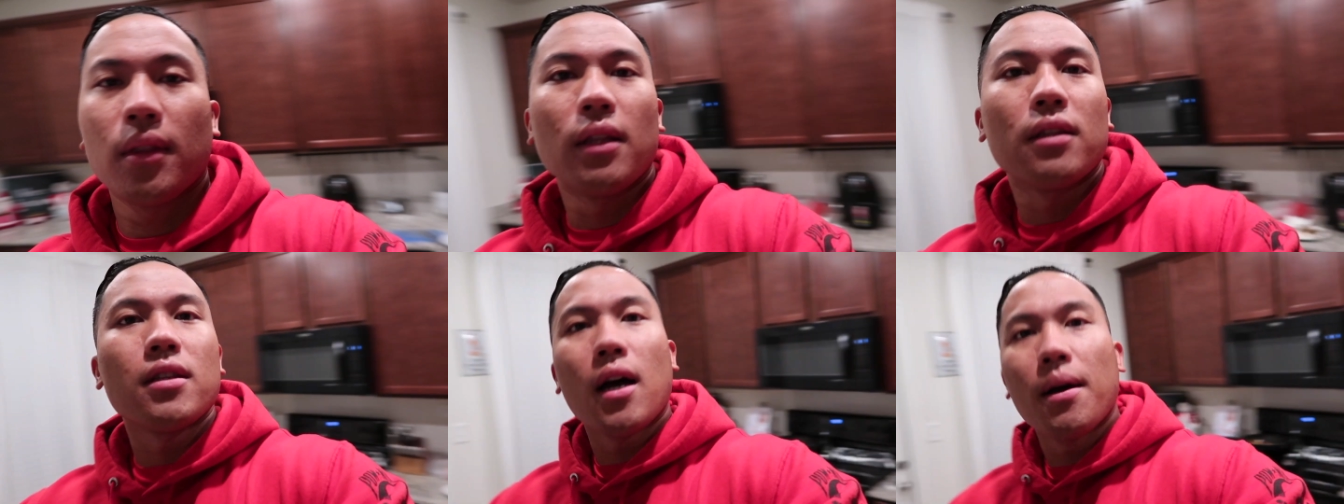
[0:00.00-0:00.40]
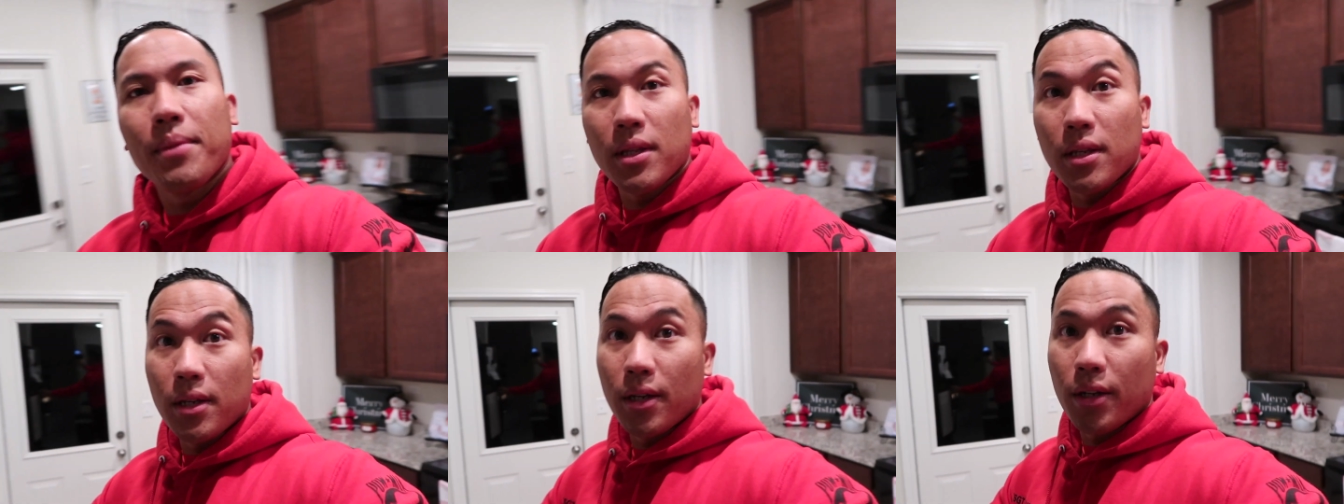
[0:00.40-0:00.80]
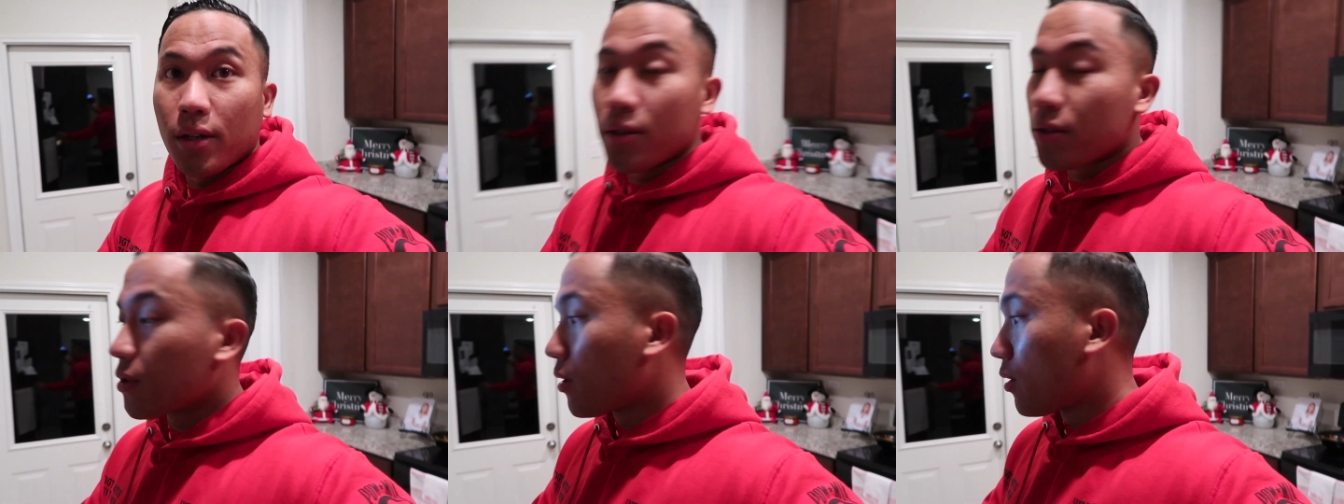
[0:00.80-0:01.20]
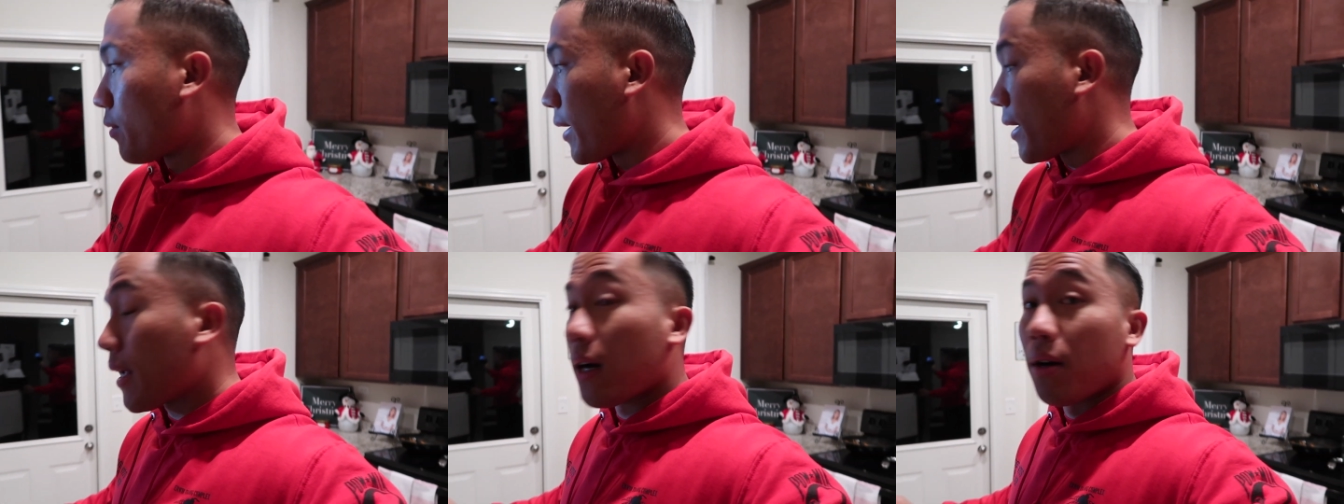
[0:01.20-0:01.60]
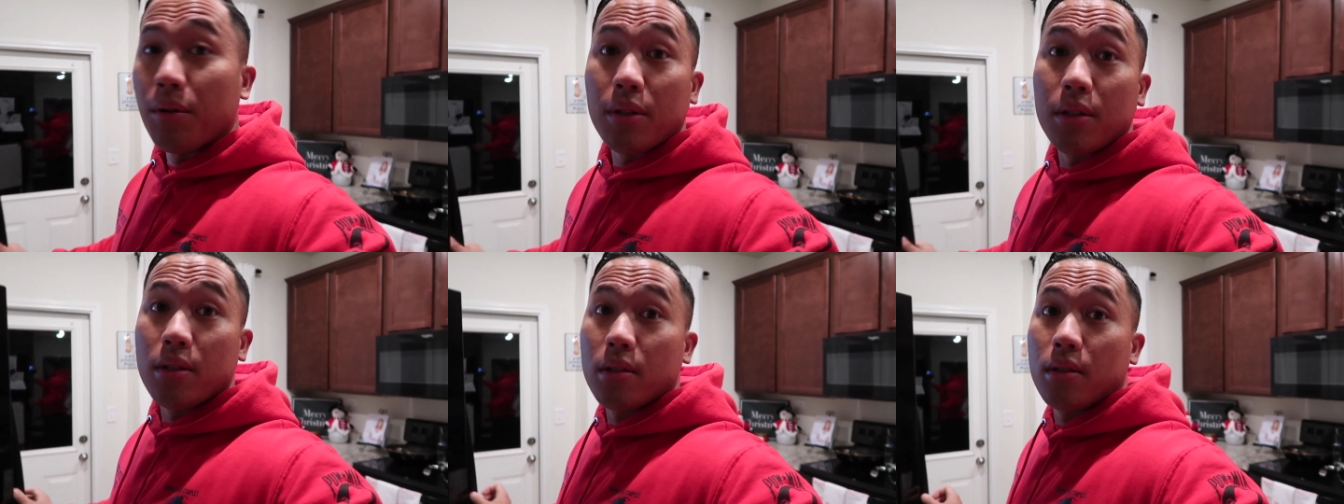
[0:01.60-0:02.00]
the time of the year, so right now
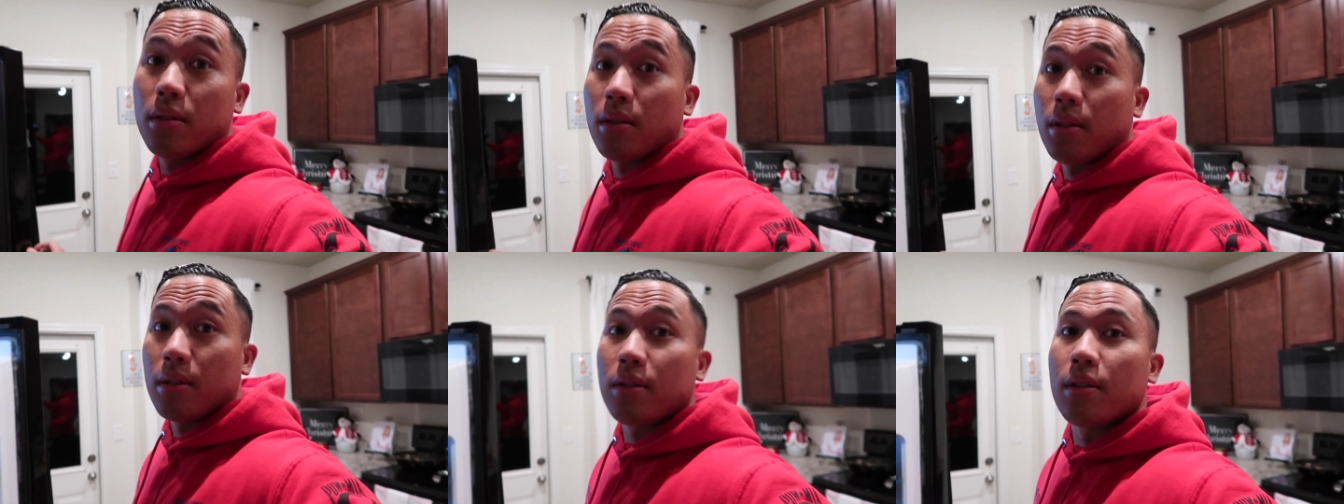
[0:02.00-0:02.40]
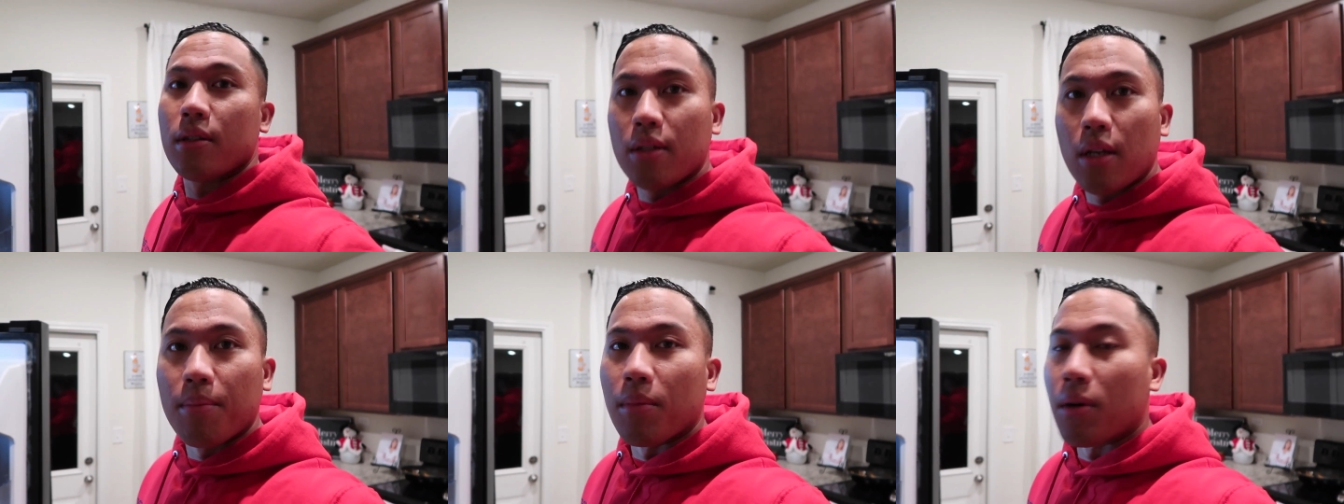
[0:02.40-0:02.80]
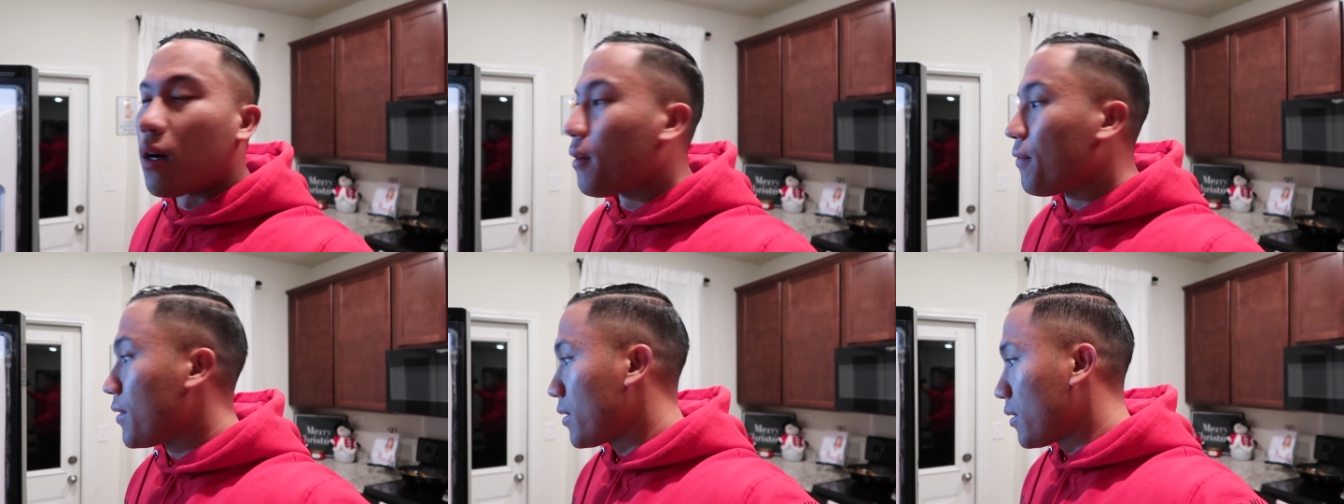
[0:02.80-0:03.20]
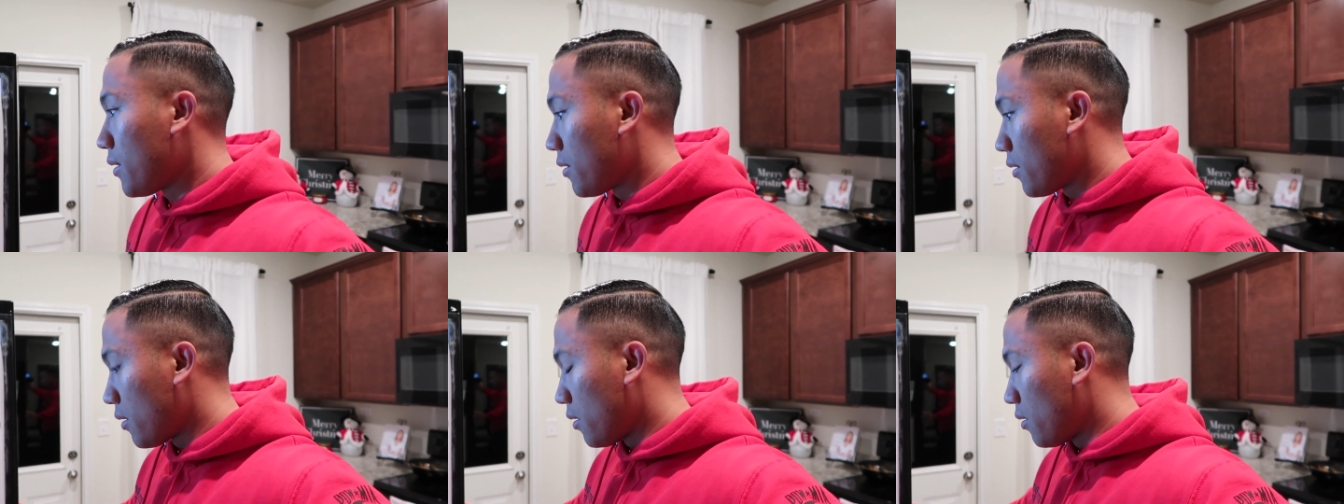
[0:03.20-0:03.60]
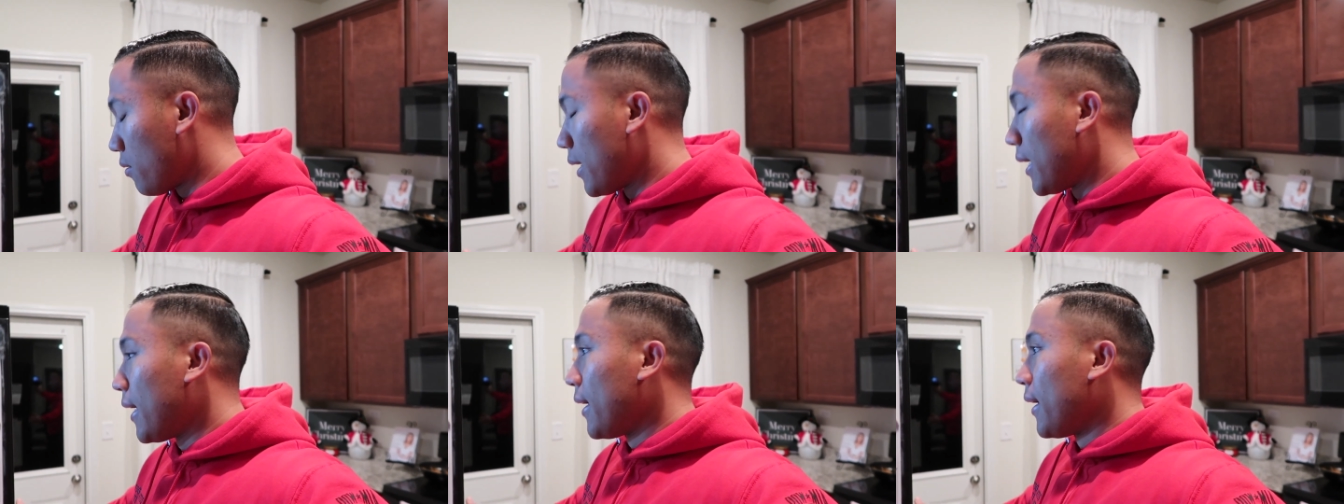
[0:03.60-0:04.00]
it's December obviously, so
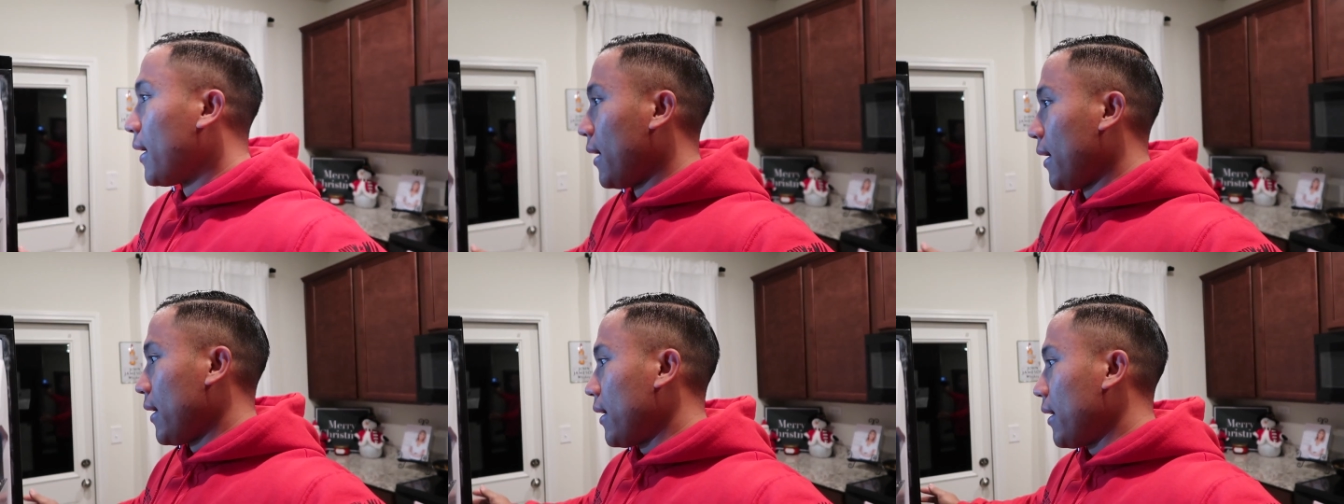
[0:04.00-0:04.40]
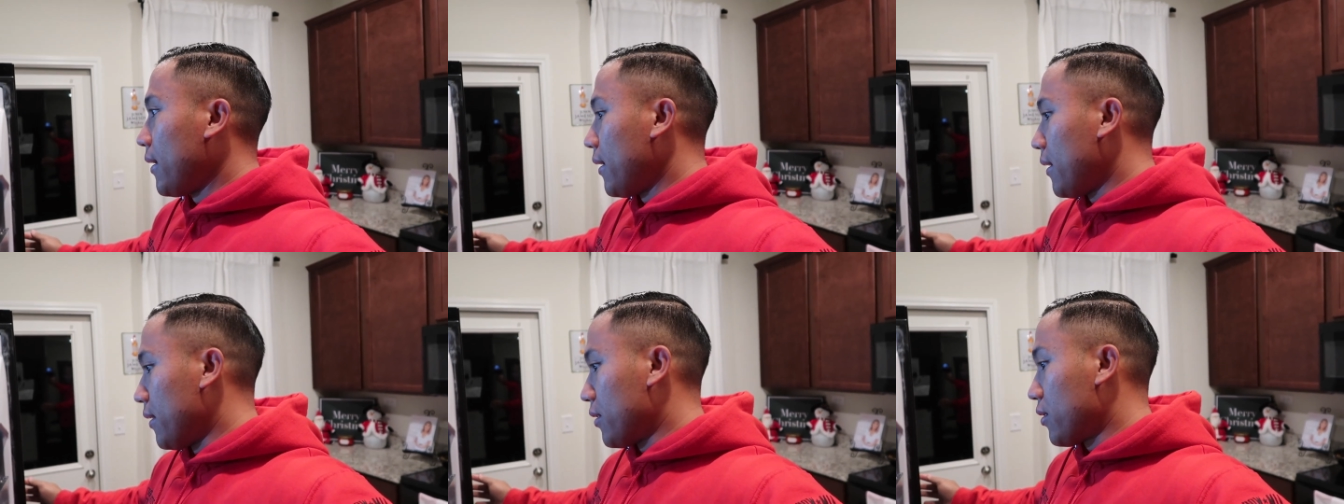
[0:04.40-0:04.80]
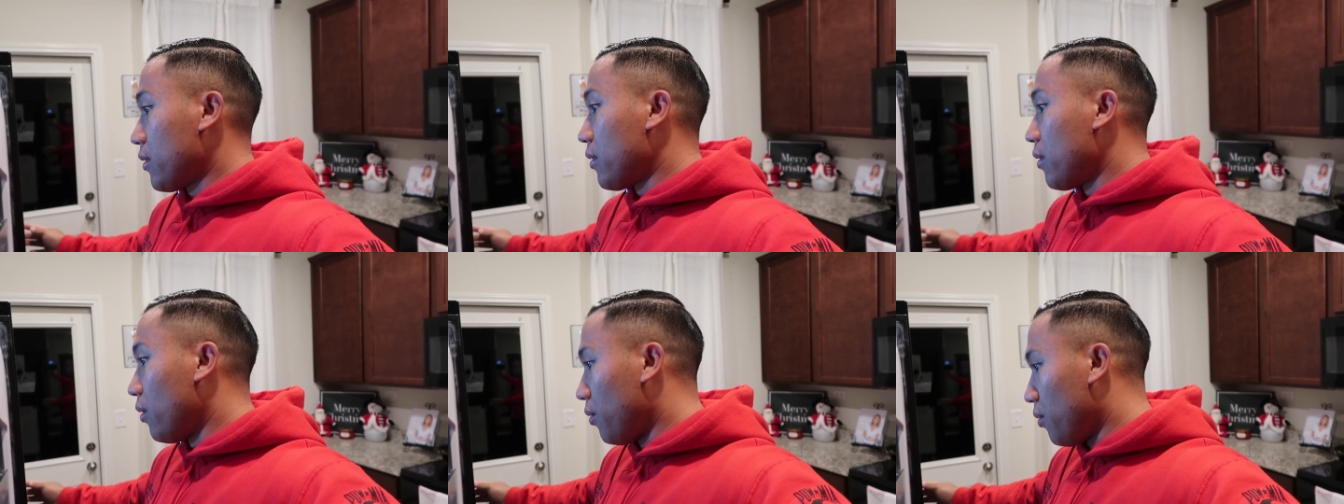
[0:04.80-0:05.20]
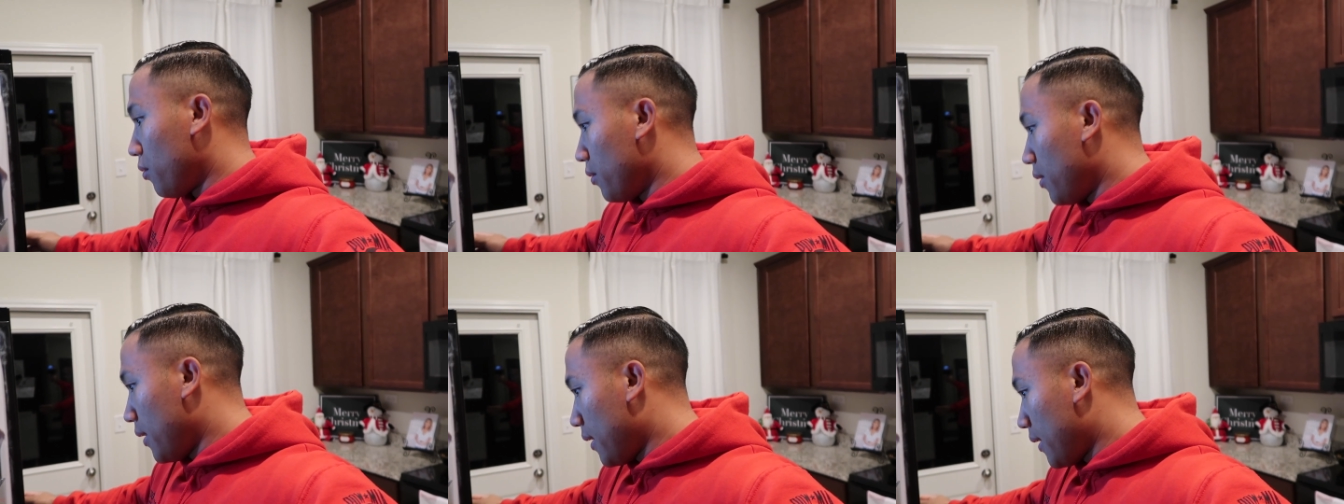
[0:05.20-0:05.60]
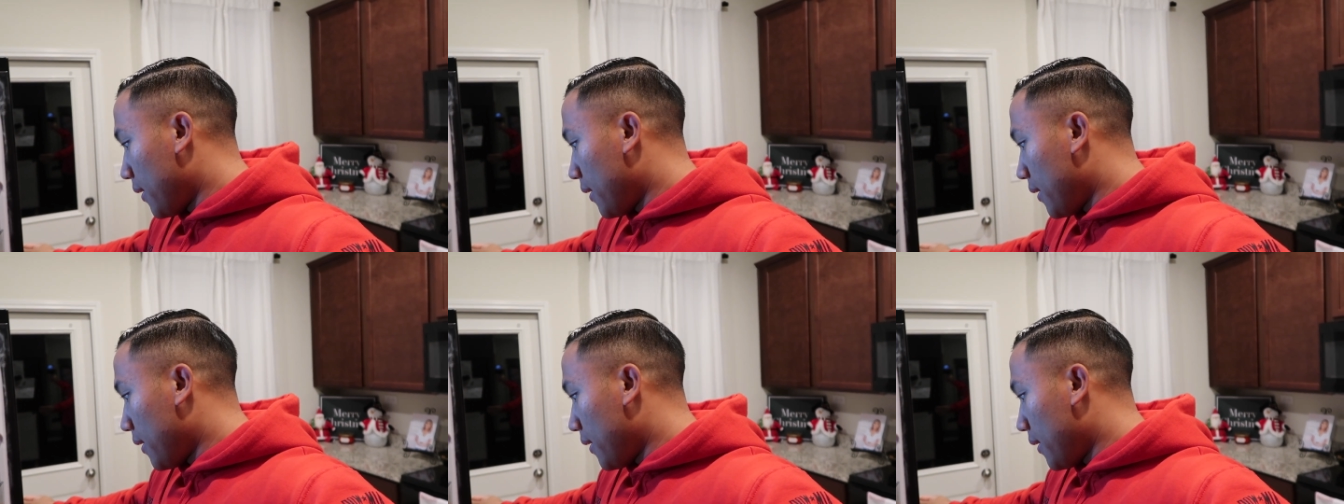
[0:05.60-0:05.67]
it is cold.